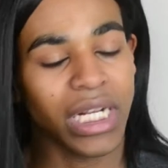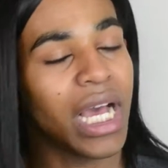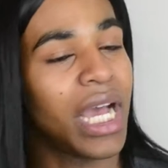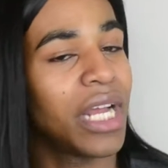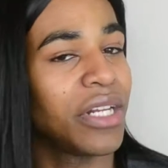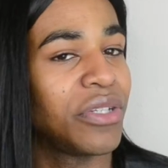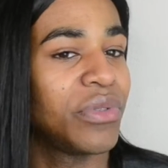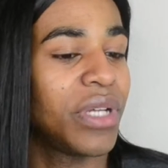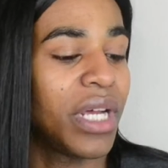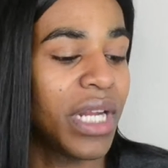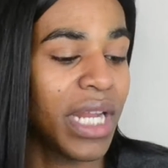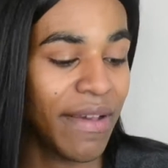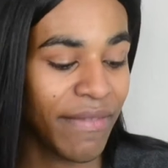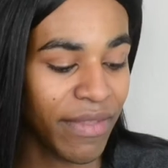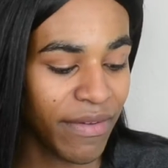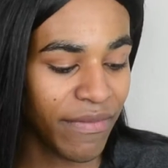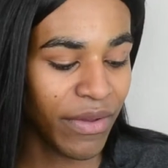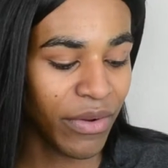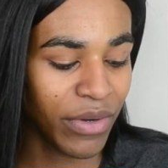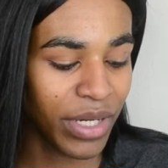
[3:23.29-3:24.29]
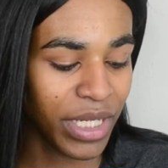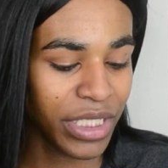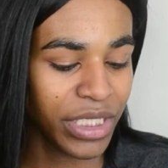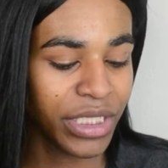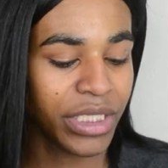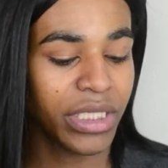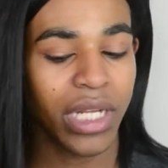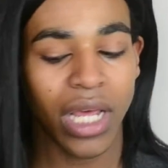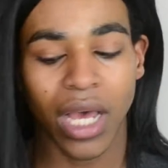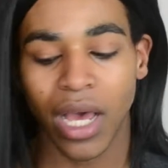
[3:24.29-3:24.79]
I do not have that
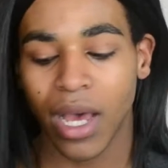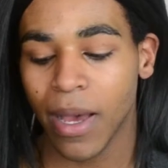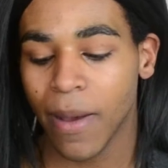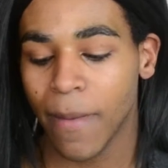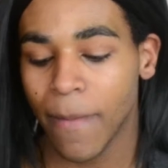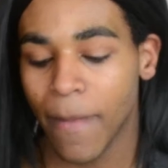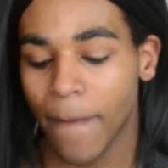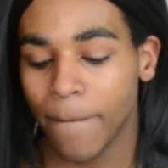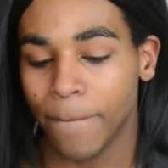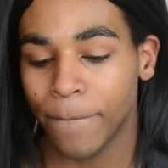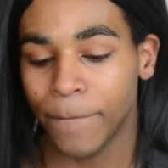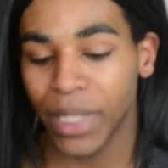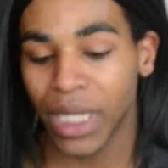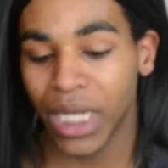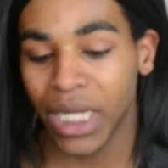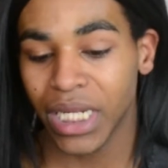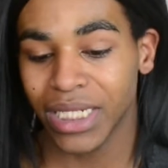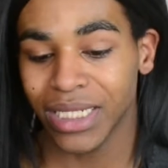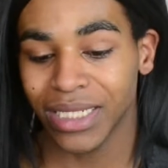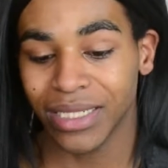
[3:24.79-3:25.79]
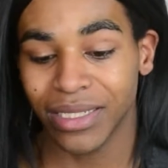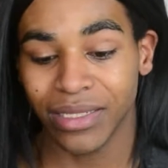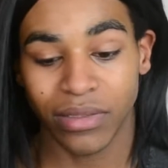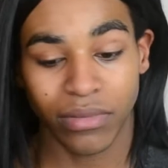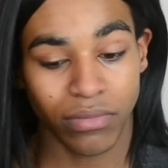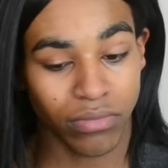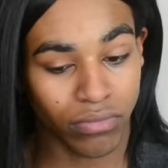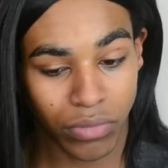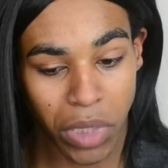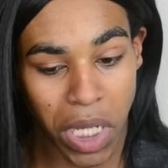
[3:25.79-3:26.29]
foundation, but
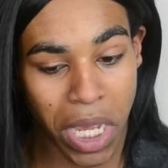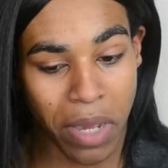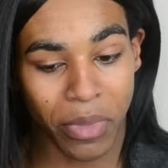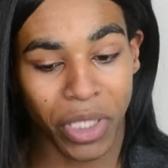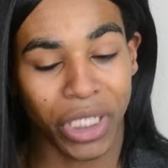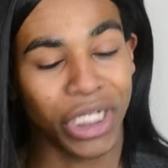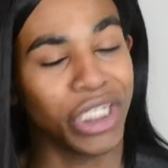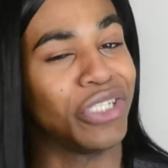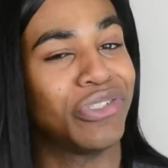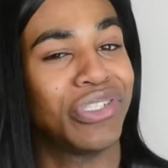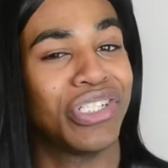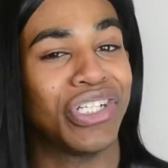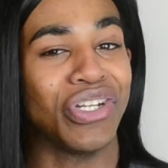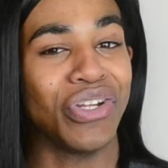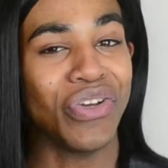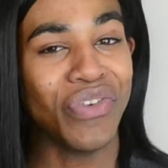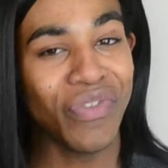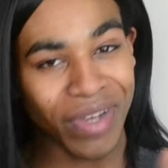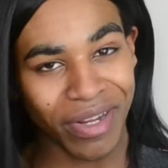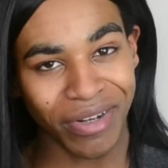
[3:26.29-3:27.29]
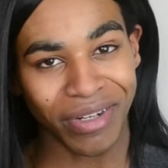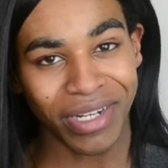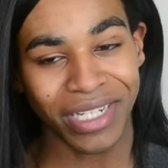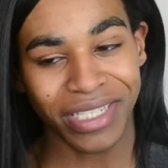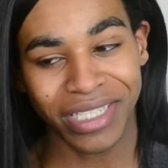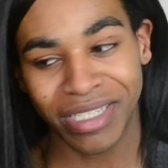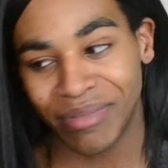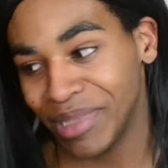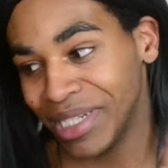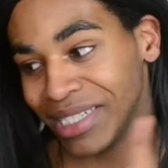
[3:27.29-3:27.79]
I'm gonna use a new
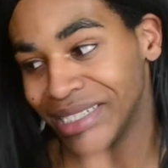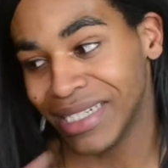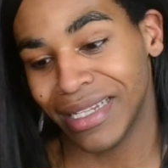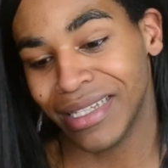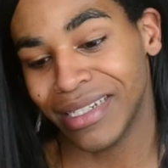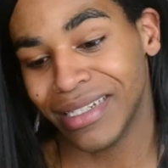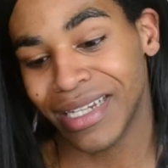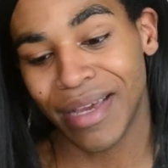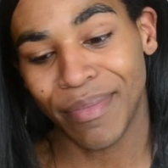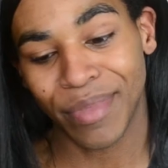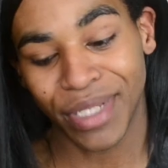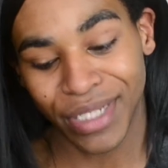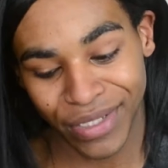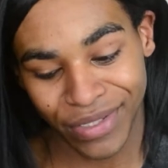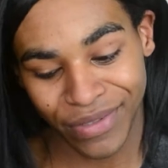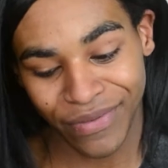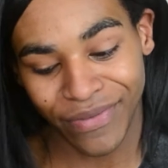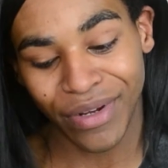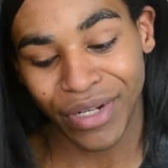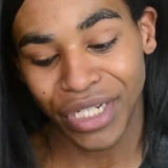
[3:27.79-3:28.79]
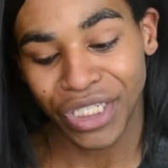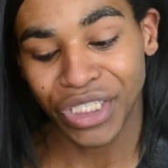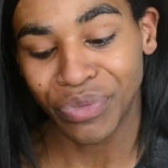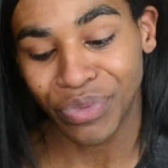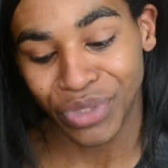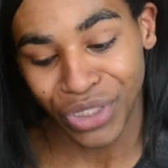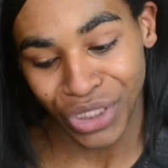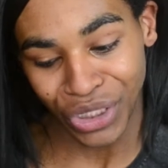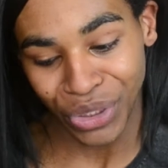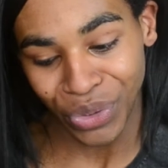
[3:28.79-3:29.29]
foundation because at the time this foundation
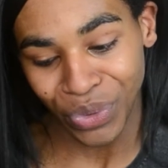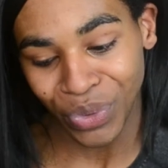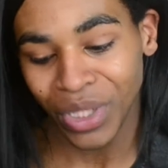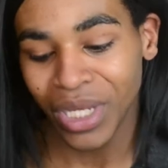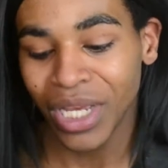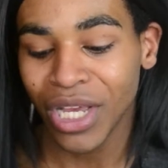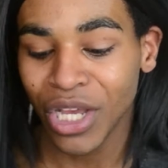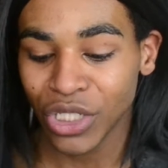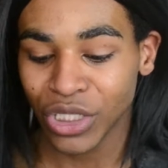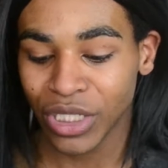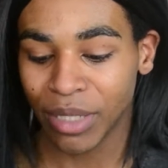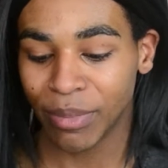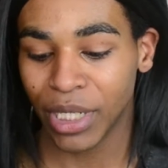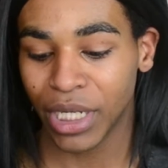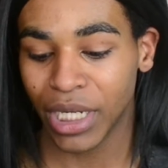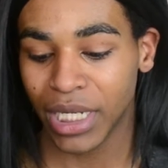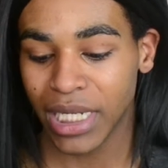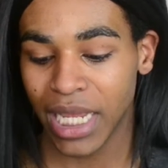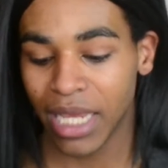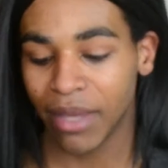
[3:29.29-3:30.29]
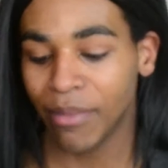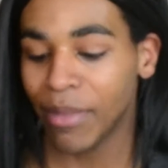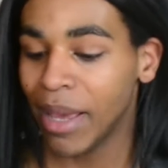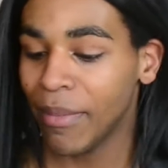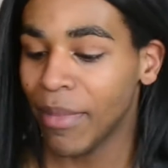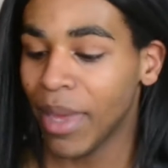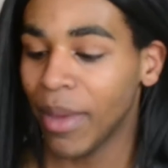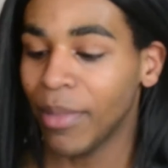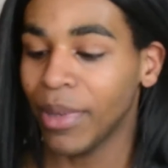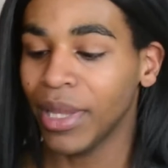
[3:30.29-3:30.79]
was new. So I'm gonna take my
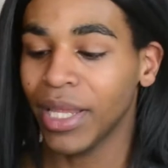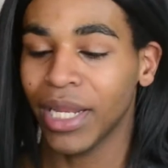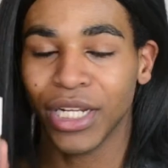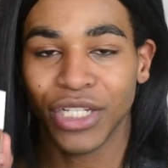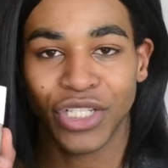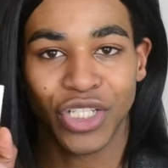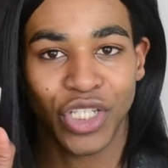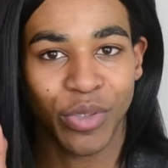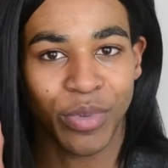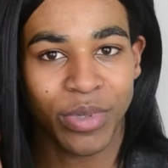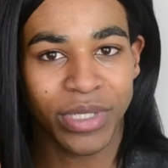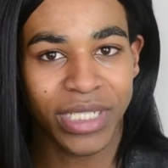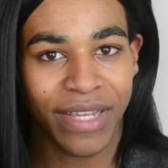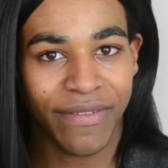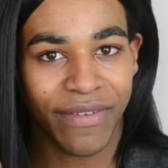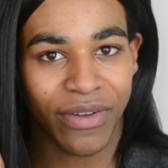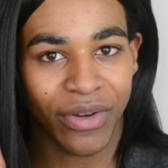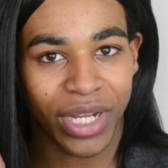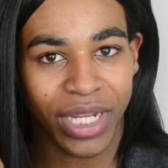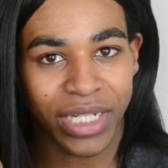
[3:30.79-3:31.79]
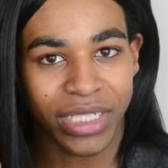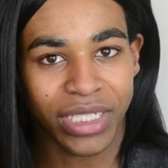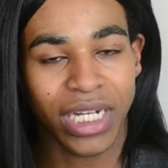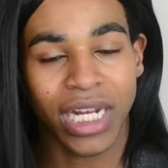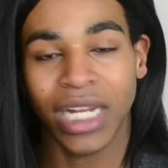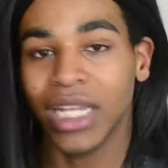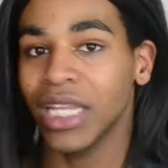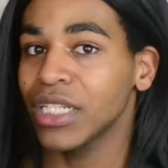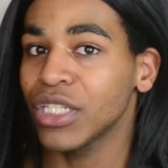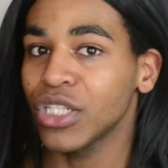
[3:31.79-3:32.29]
Maybelline Superstay foundation,
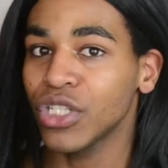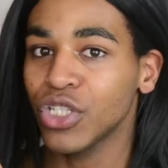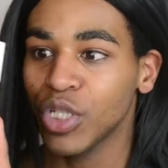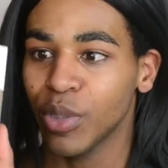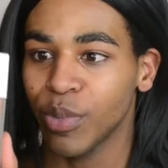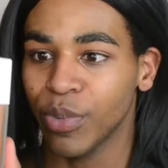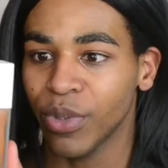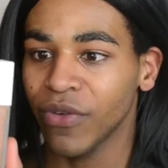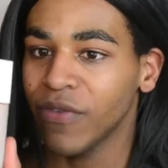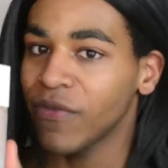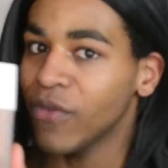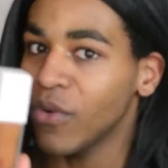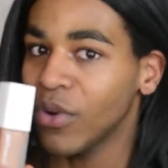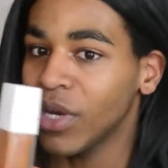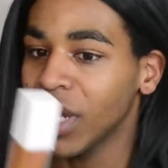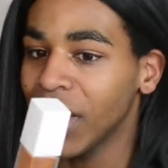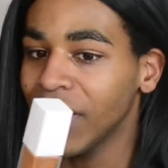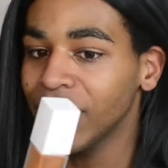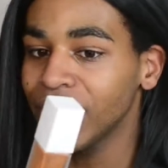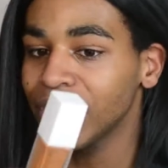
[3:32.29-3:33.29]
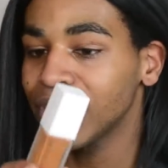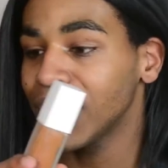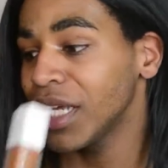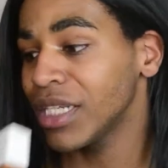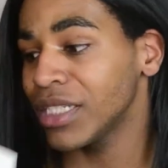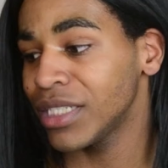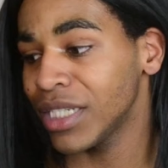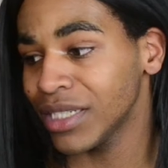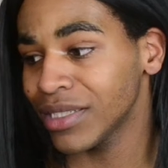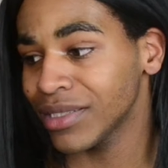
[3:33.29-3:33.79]
and this is super full coverage,
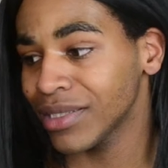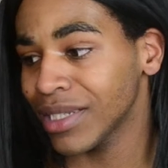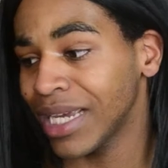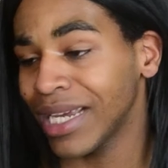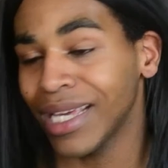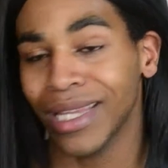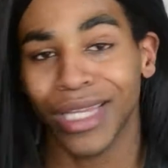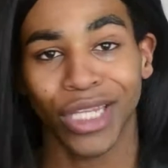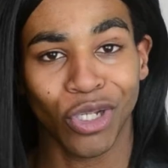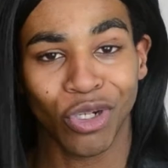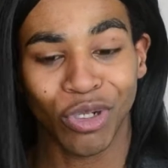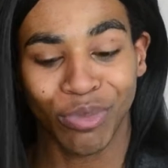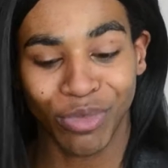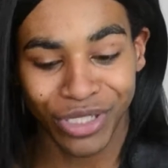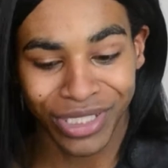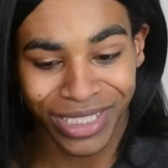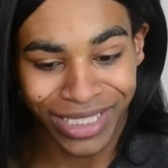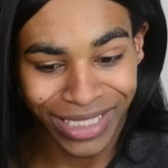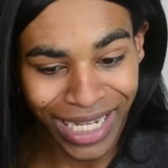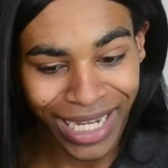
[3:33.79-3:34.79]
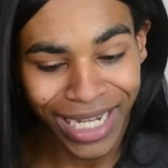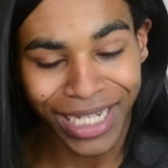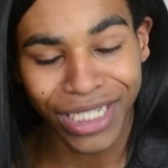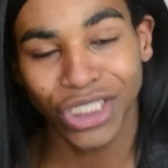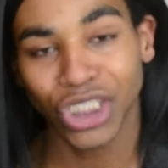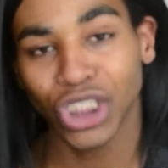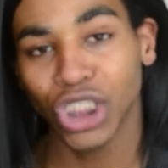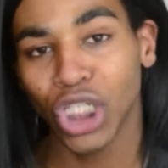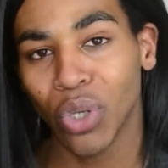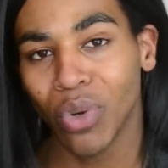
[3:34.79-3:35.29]
just like the Mercier.
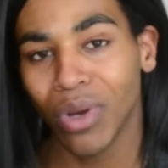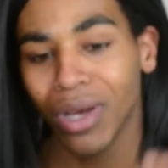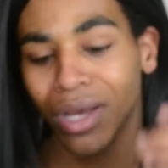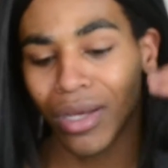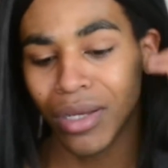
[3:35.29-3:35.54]
So